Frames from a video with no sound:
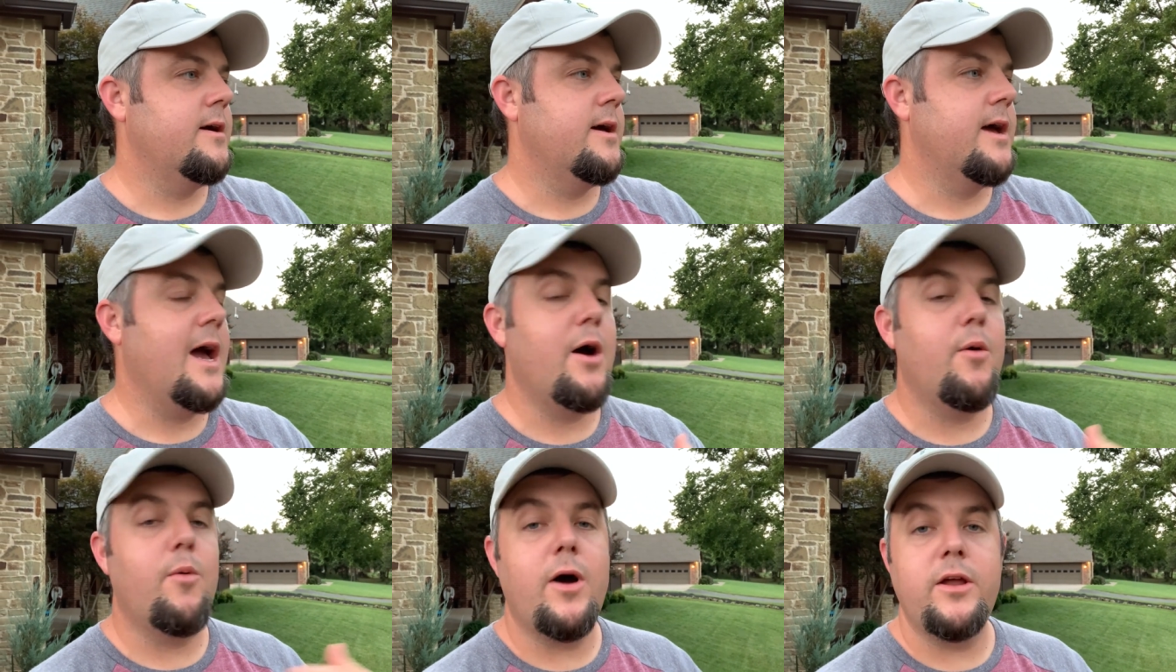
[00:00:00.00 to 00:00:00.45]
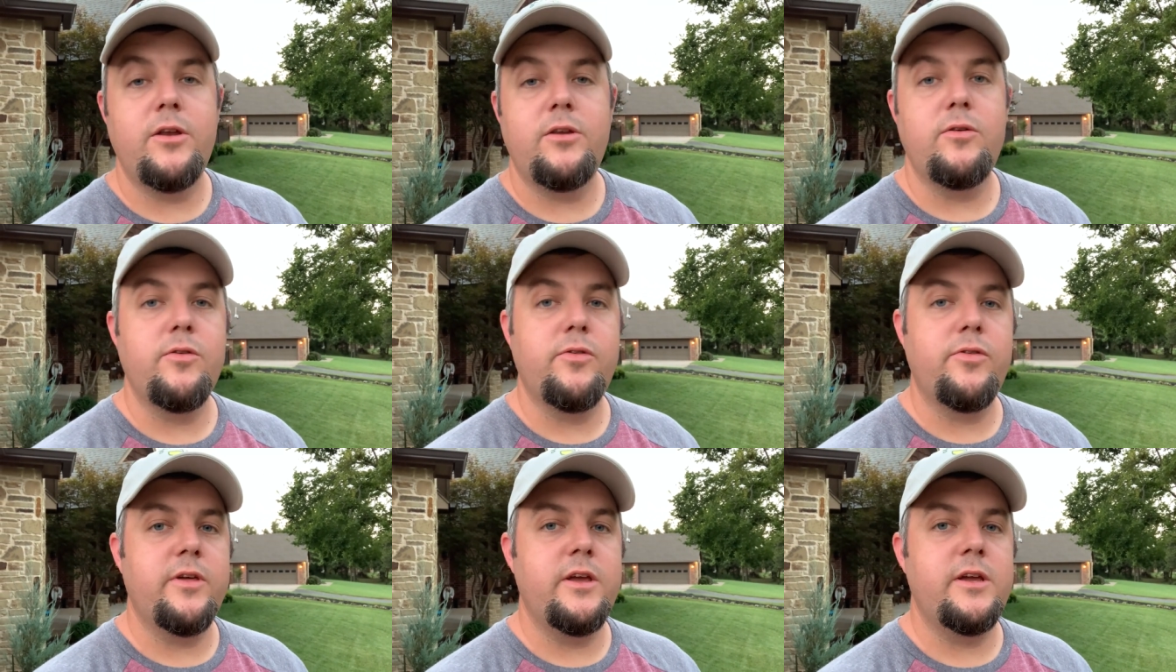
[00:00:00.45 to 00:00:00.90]
how I do
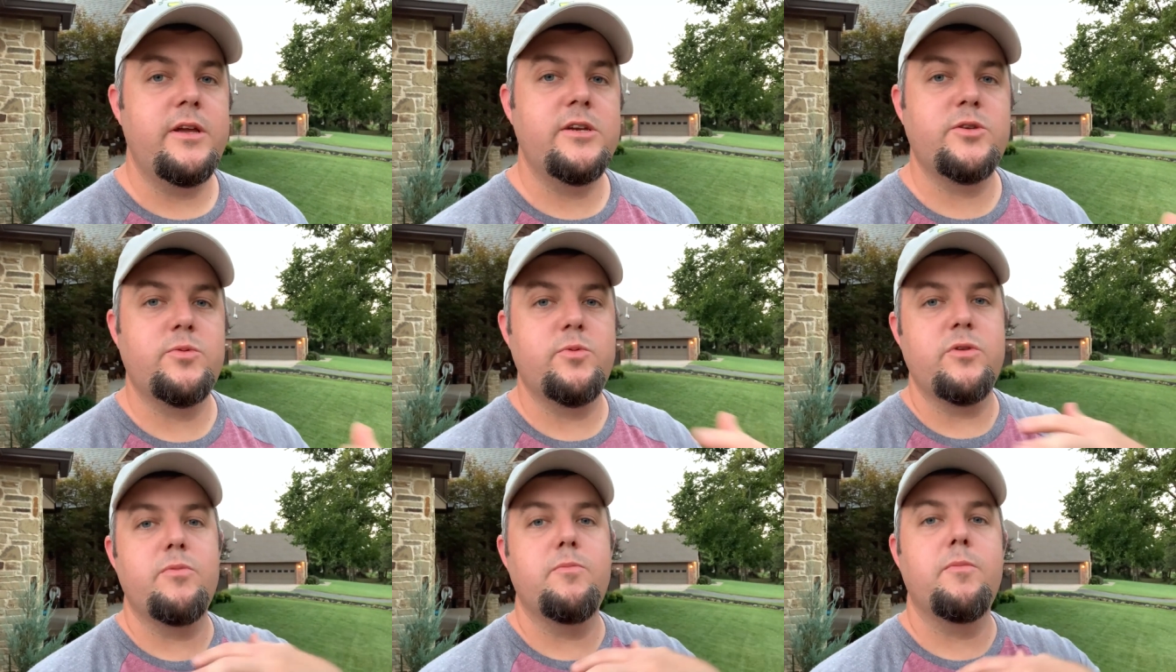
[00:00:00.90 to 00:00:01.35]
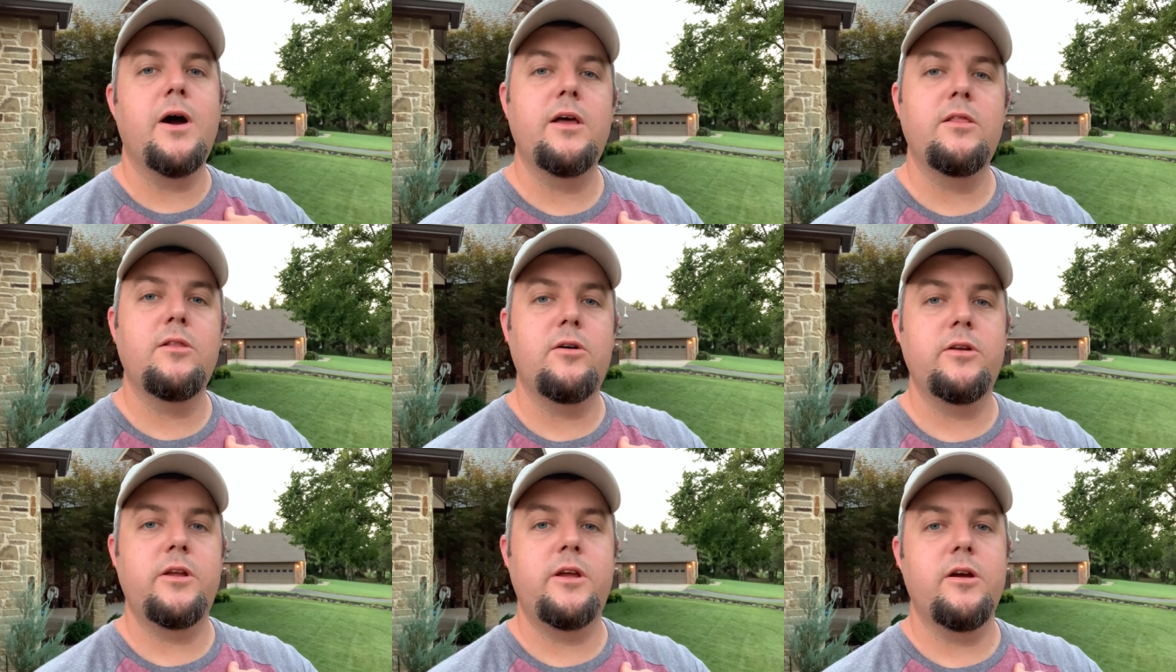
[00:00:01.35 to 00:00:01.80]
things with my
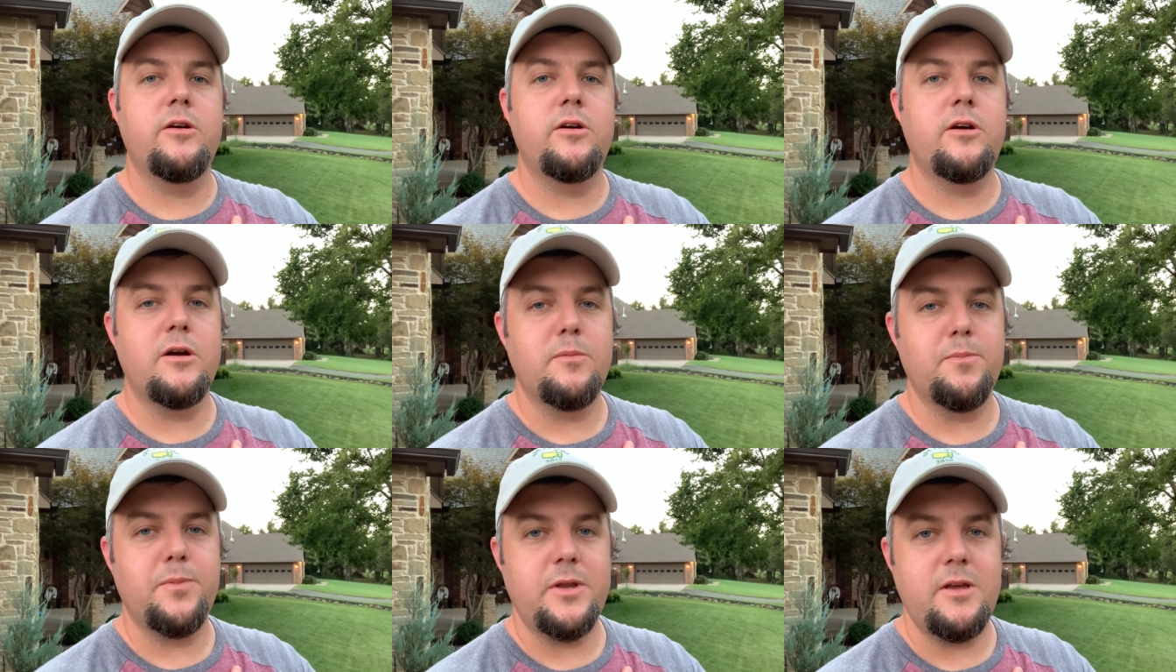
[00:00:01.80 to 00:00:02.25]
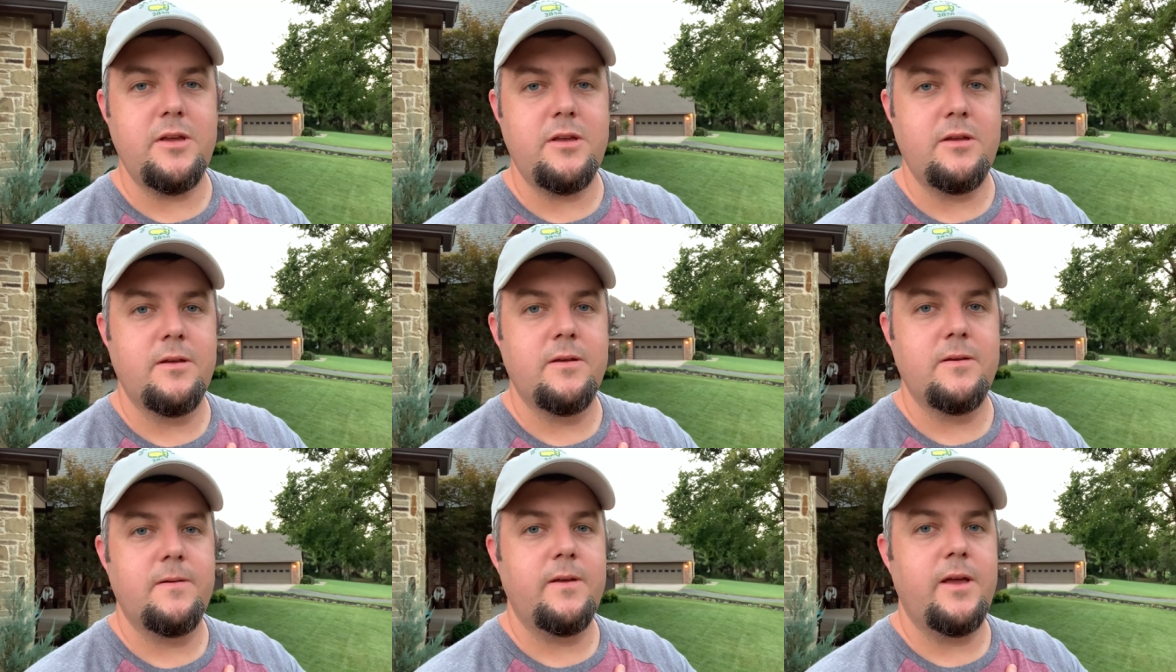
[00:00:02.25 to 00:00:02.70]
lawn care company,
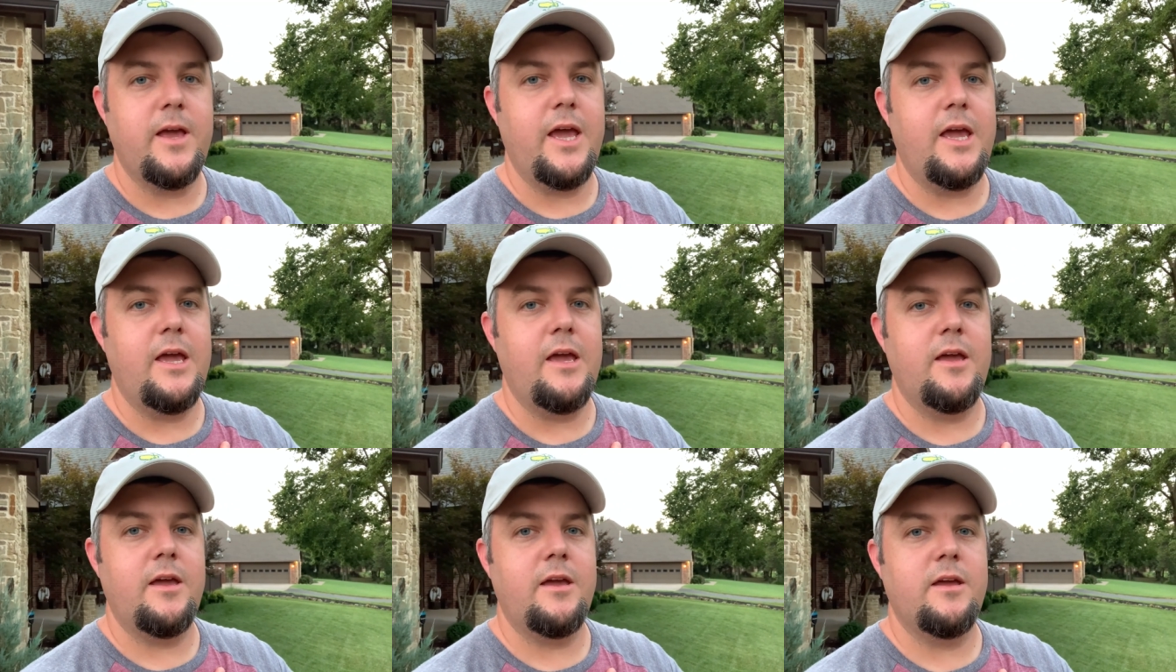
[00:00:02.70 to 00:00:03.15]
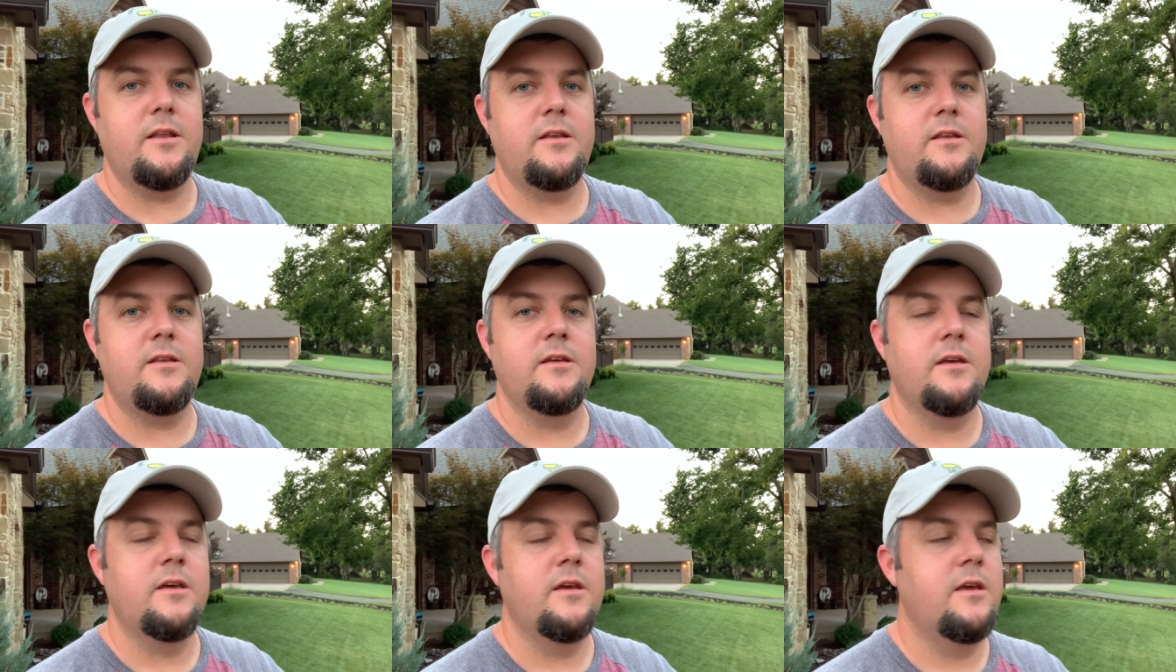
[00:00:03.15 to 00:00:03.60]
and